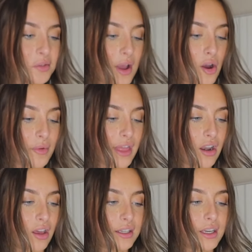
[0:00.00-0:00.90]
as well, but they're
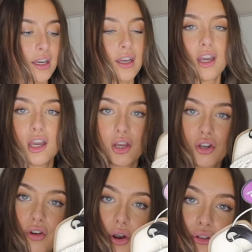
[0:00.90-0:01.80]
like a
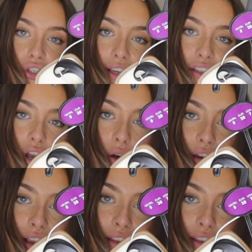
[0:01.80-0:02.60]
crochet style. They're in